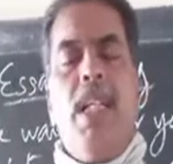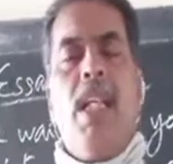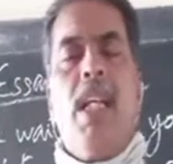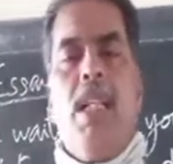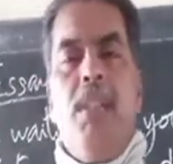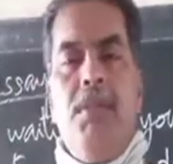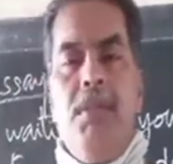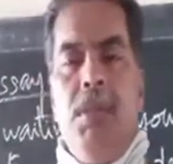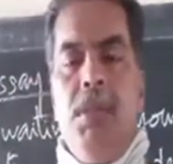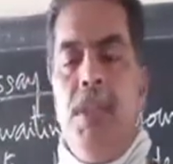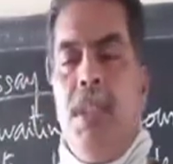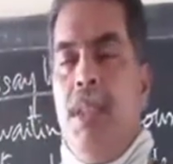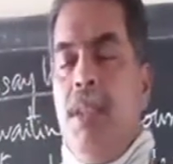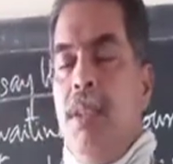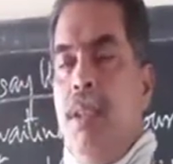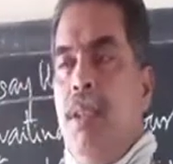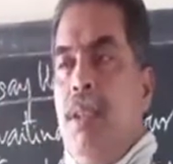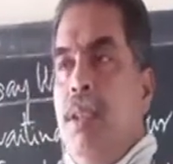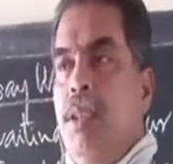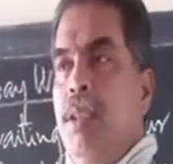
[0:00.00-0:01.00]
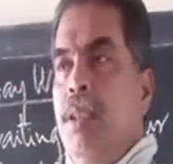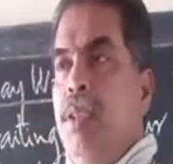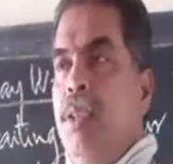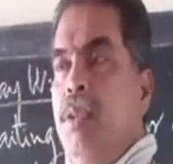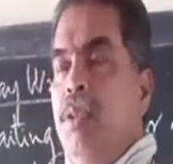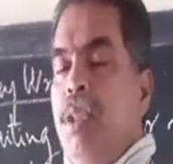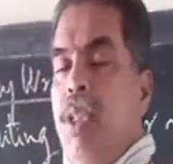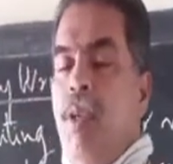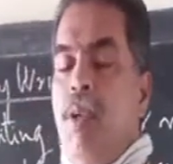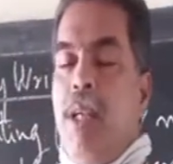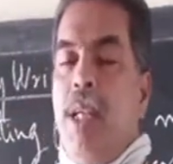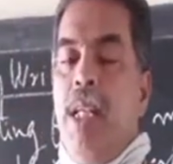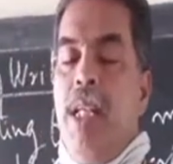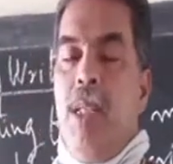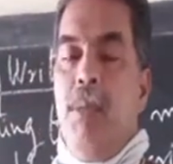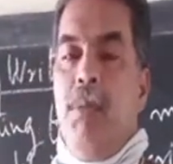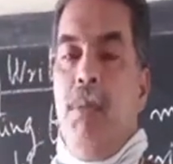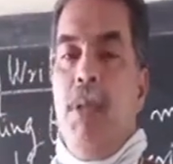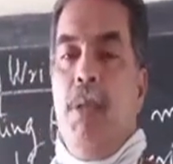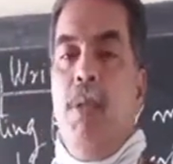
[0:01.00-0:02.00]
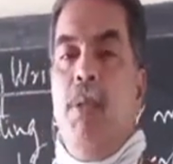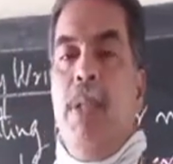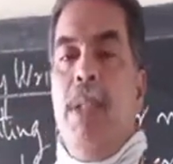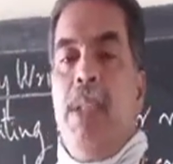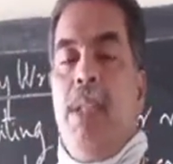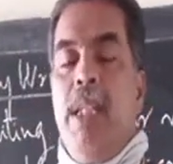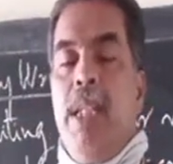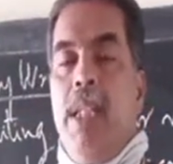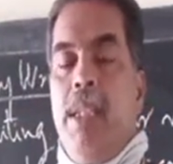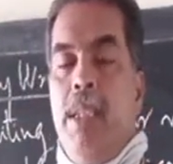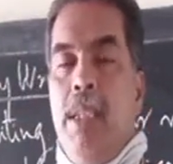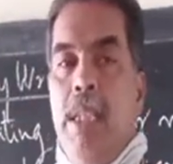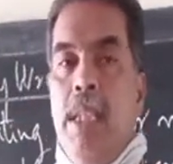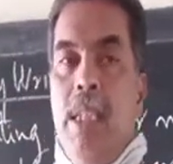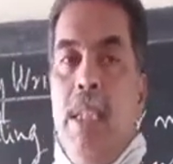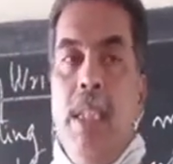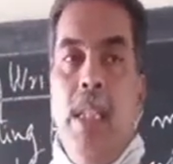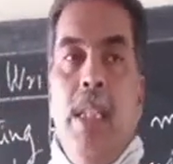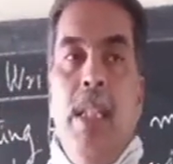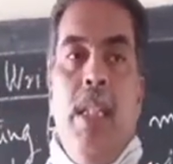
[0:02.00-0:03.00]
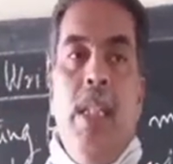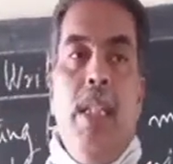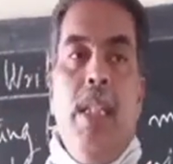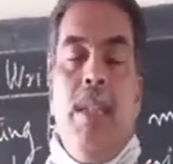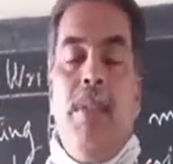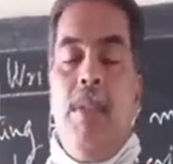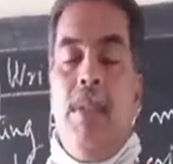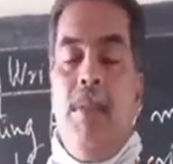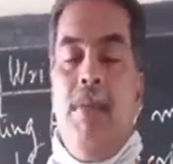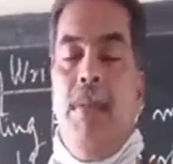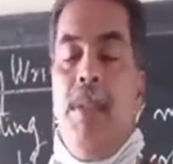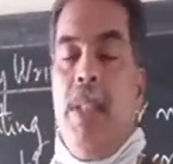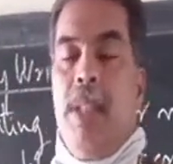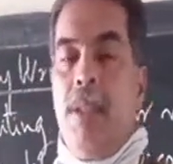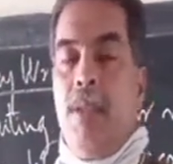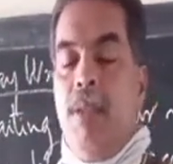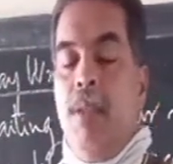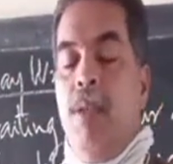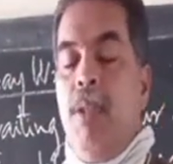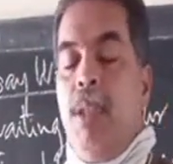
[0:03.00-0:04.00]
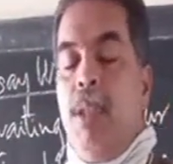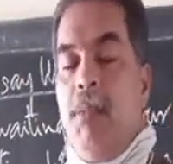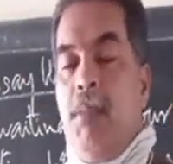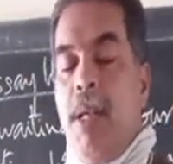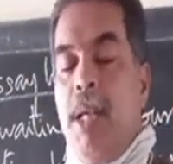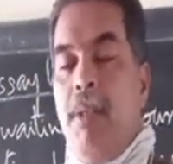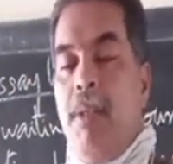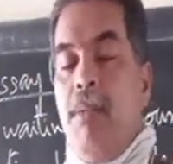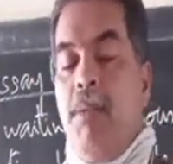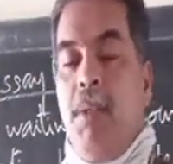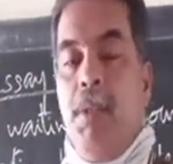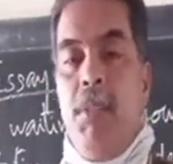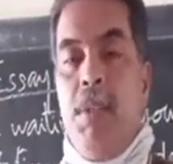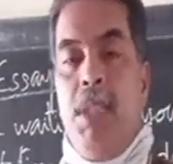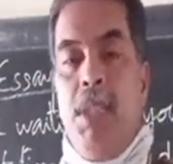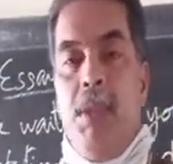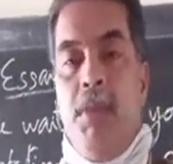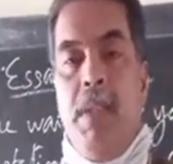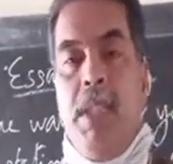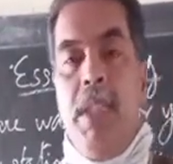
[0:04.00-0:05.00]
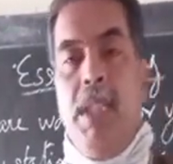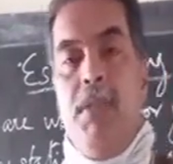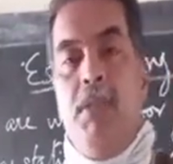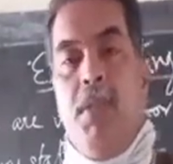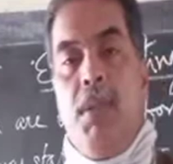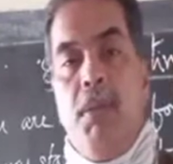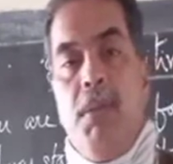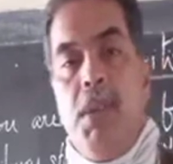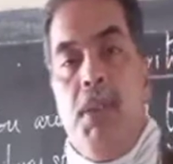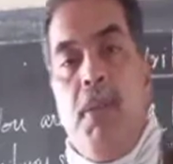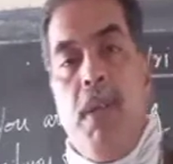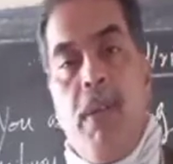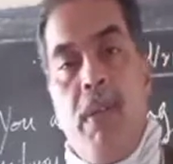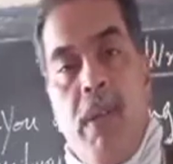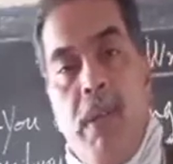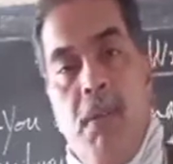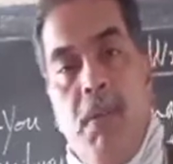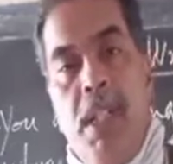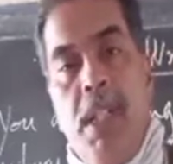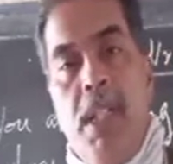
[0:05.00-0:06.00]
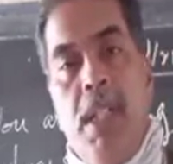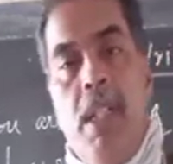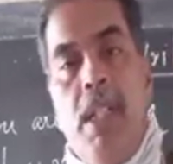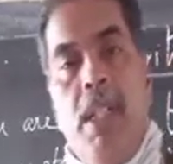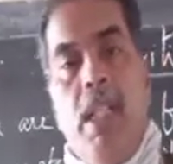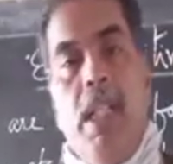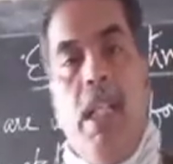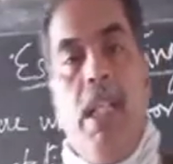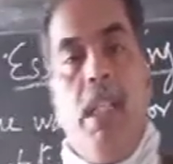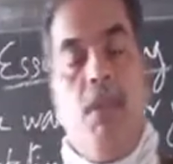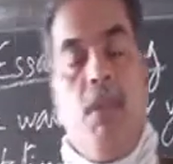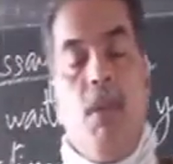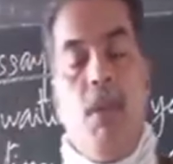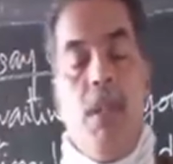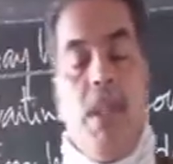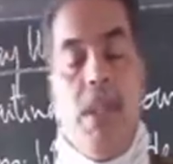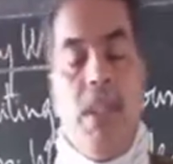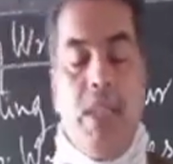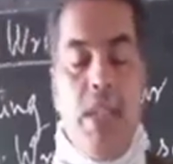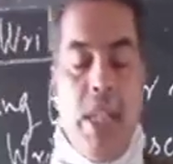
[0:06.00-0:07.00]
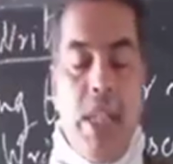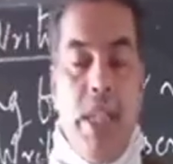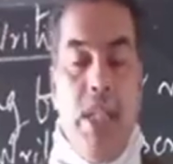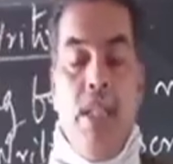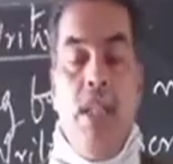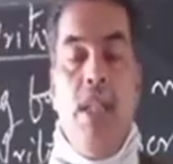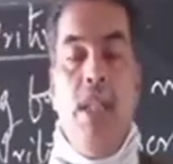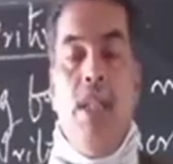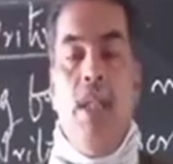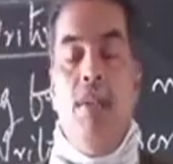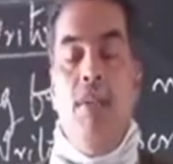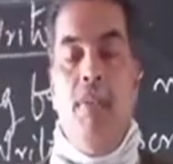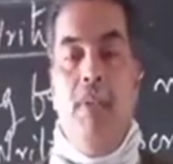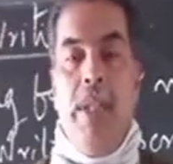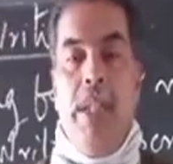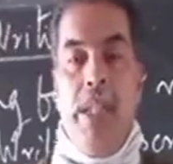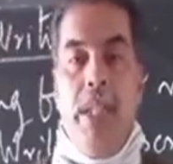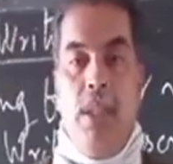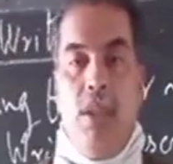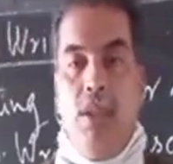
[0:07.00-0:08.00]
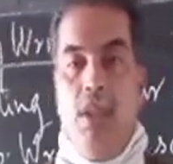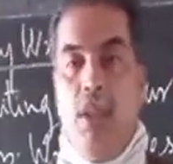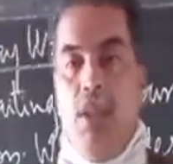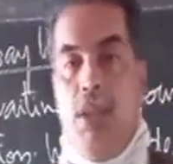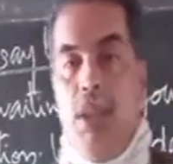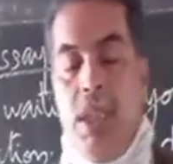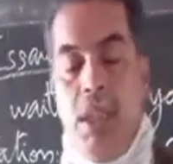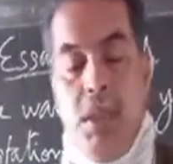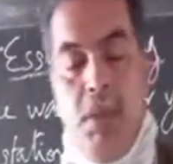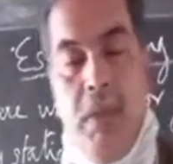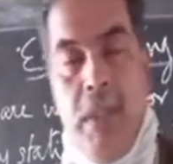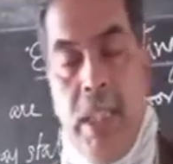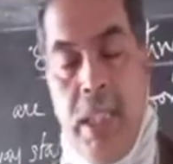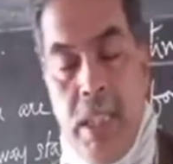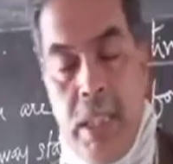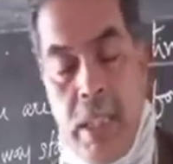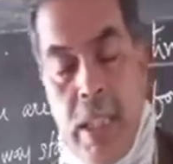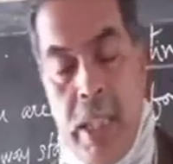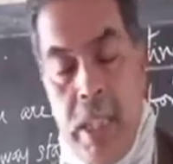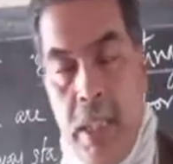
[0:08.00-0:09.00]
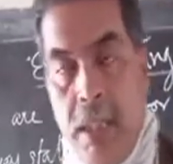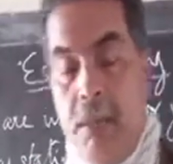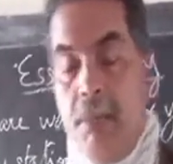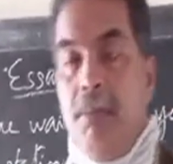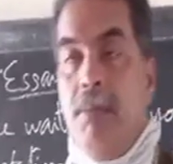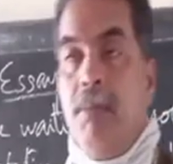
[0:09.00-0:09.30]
little confusion. You said, okay, let me go inside and see. If somewhere on the platform she is waiting for me, should have come a little early and gone inside waiting. So you just went inside.